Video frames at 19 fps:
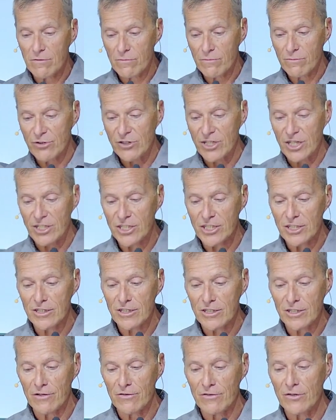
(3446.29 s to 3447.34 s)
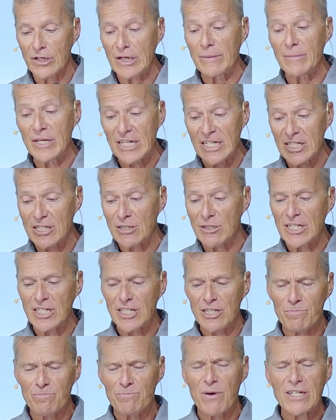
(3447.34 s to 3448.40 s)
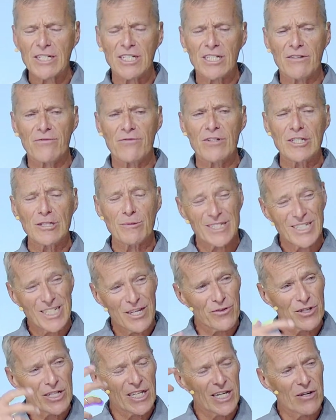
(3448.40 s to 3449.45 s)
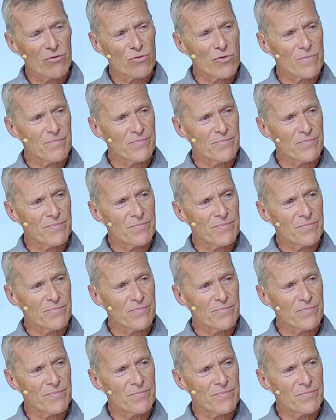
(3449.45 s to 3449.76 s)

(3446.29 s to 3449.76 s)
positions of, I mean, he's, he specif- specifically